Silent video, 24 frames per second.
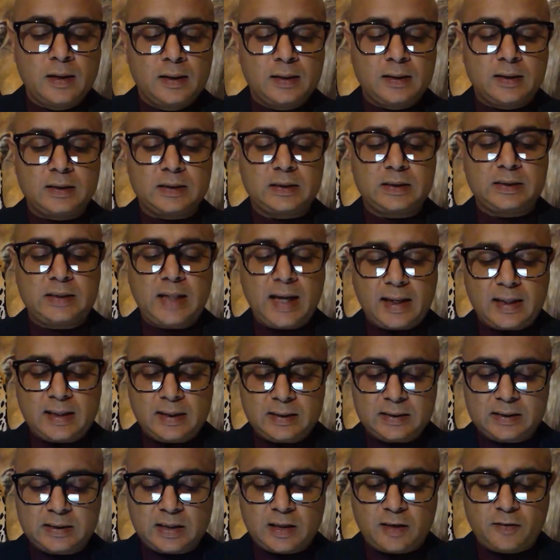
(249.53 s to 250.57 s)
The
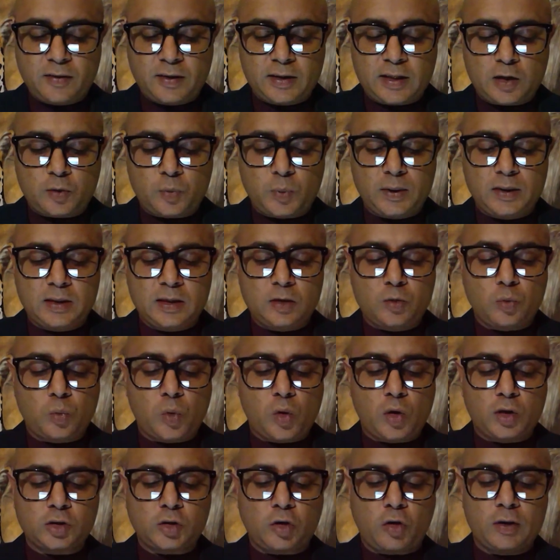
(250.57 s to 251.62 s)
second survey that we did
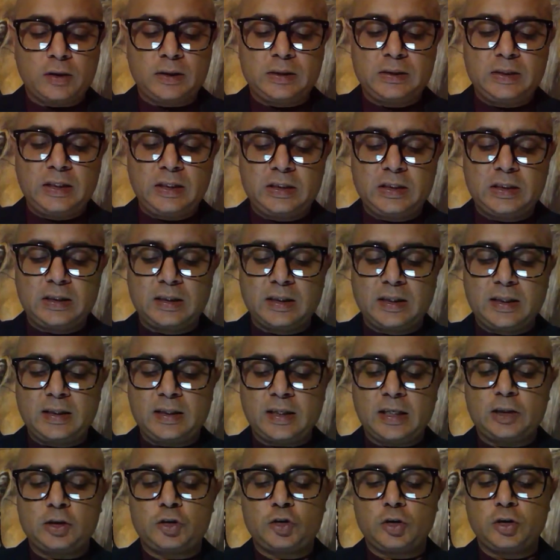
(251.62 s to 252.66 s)
was on teaching, learning,
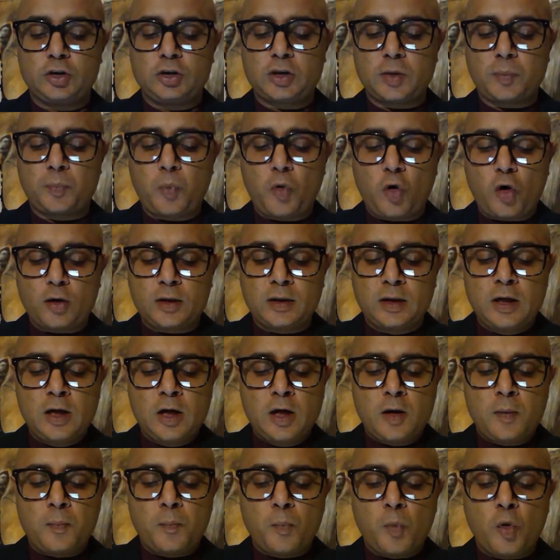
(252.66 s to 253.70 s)
and student support,
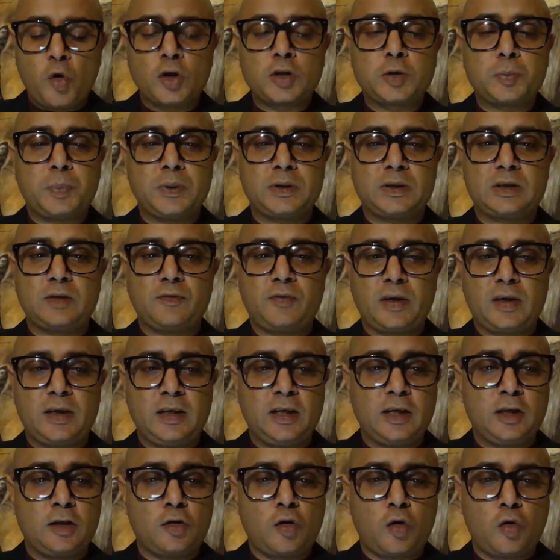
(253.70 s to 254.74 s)
more
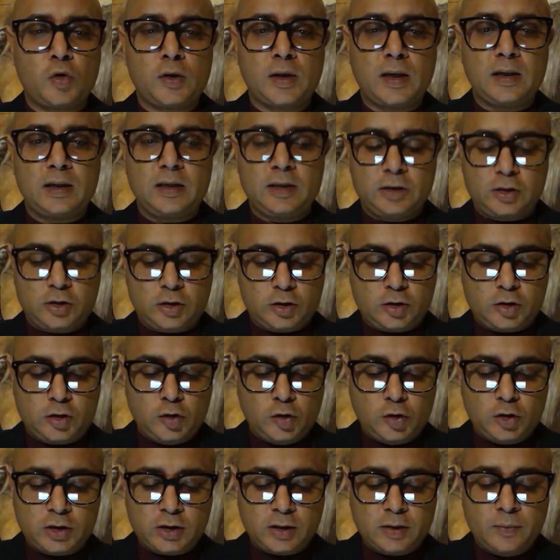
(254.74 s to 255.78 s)
specifically in an ODAL
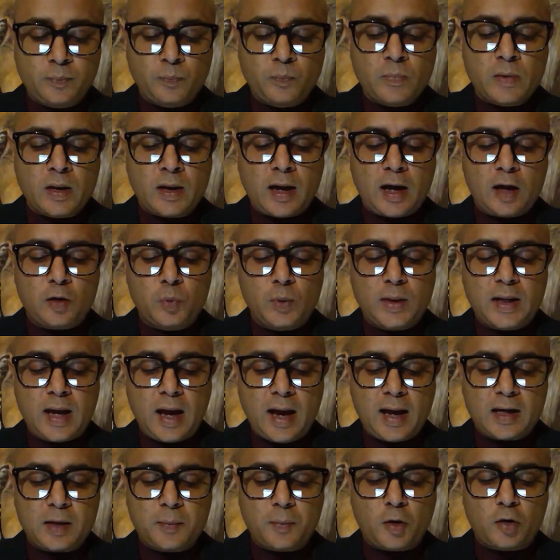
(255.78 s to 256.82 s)
institution, and we
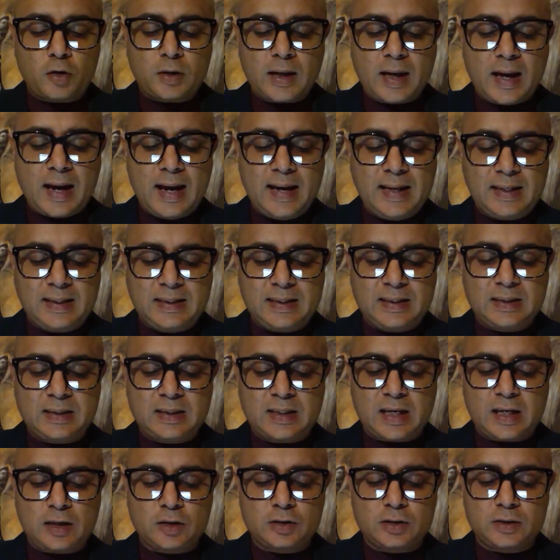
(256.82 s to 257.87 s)
had about
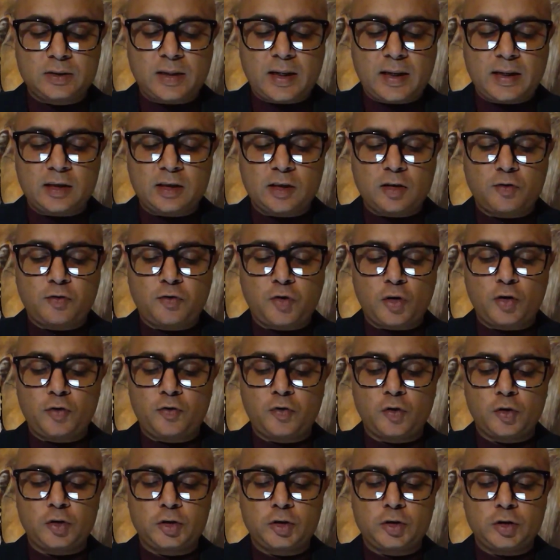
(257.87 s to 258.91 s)

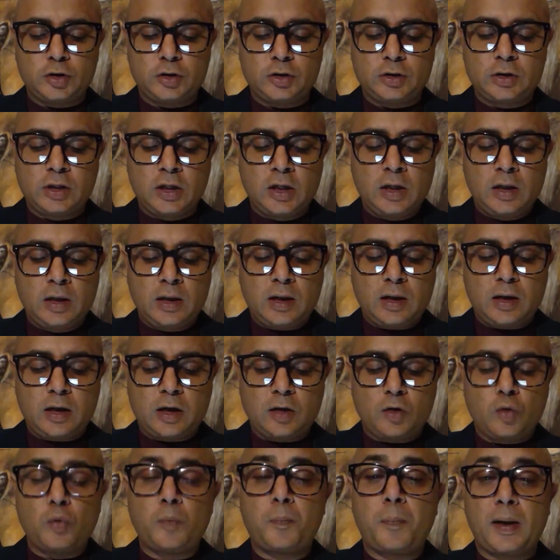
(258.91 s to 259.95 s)
18,944 students
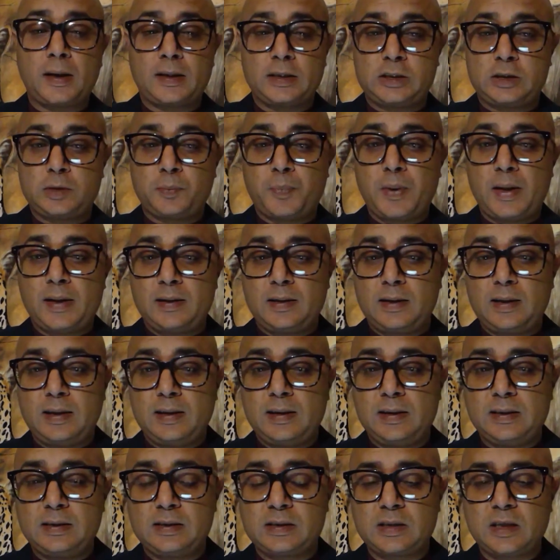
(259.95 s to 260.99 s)
who participated in
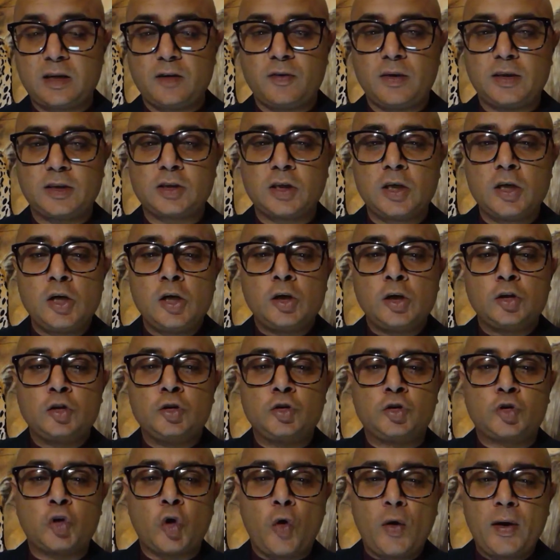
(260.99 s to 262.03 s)
these surveys.
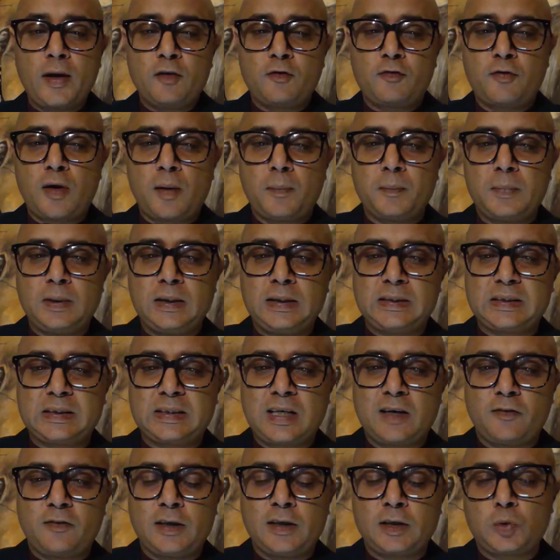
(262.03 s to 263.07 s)
Drawing from these
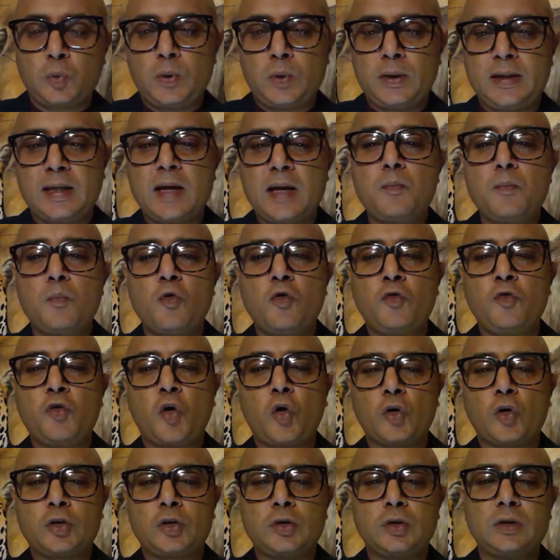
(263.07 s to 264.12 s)
surveys, we then moved
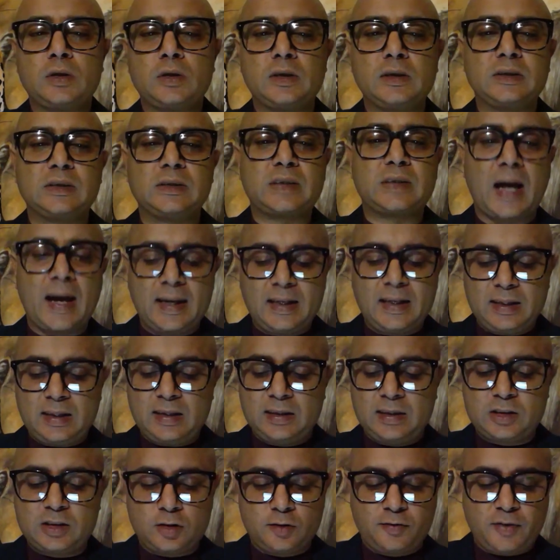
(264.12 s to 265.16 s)
on to design
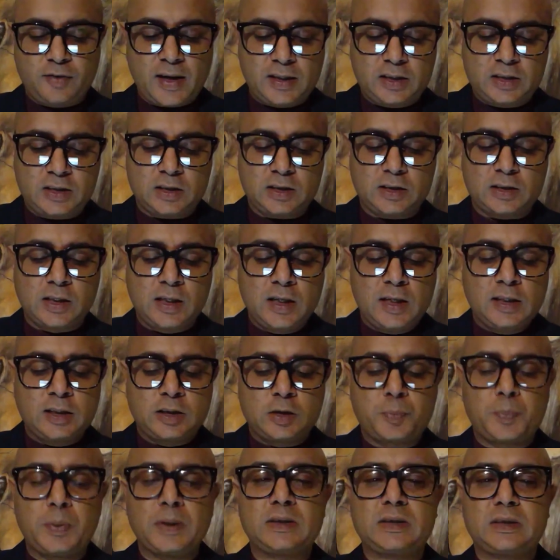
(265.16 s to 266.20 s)
interventions,
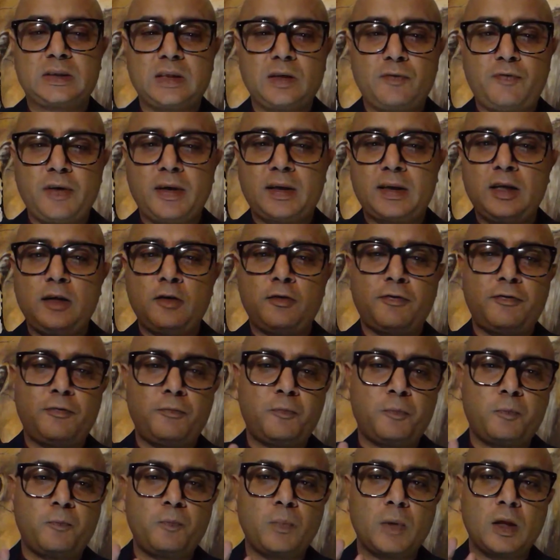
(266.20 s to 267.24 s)
specifically
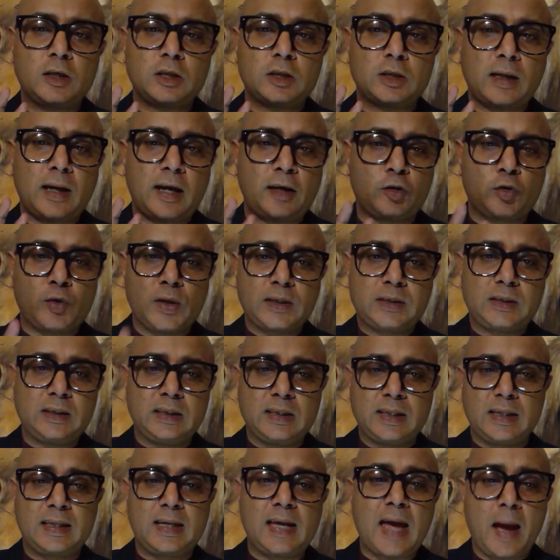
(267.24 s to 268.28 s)
addressing
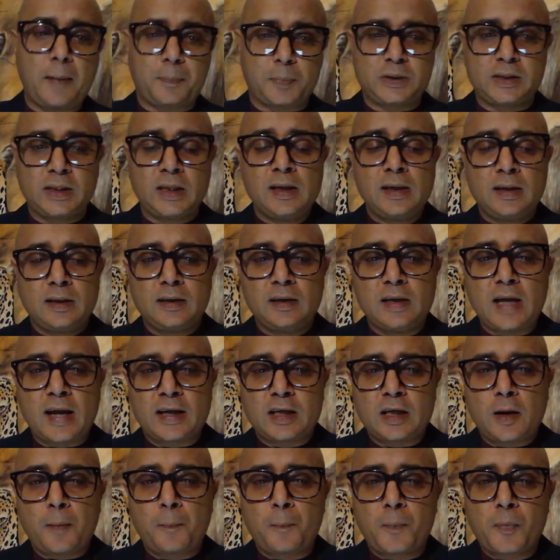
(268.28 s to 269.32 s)
the gaps
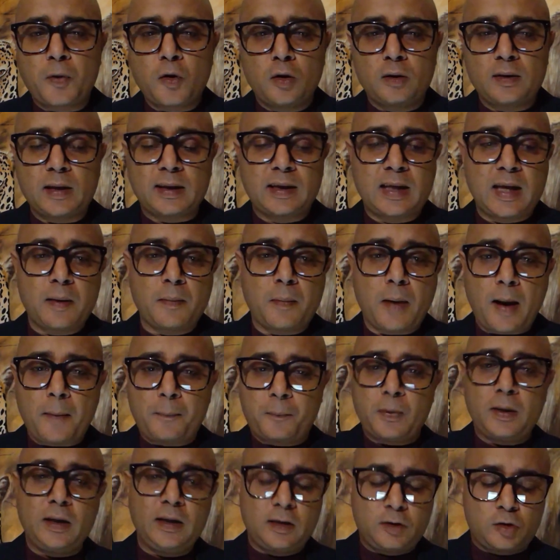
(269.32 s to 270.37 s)
that came
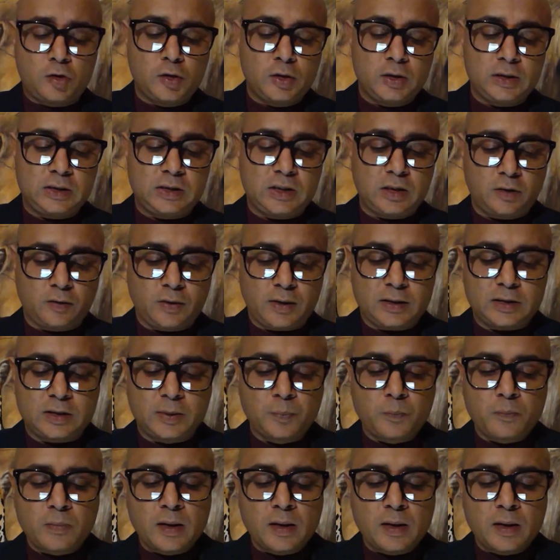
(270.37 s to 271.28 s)
up in through the surveys.